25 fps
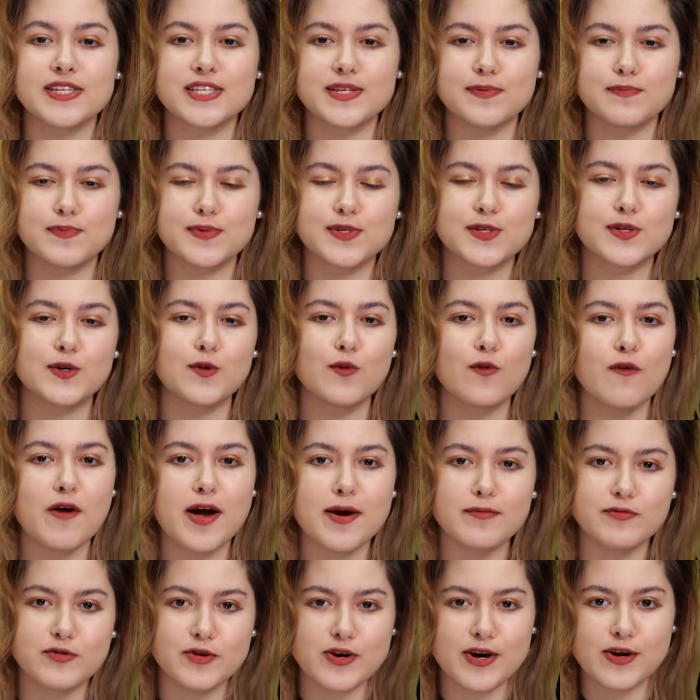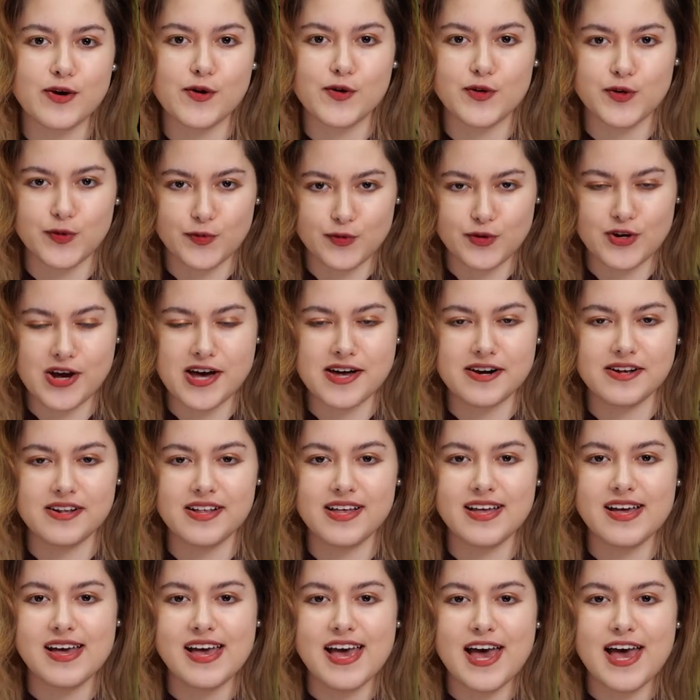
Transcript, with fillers: subscribe to our YouTube channel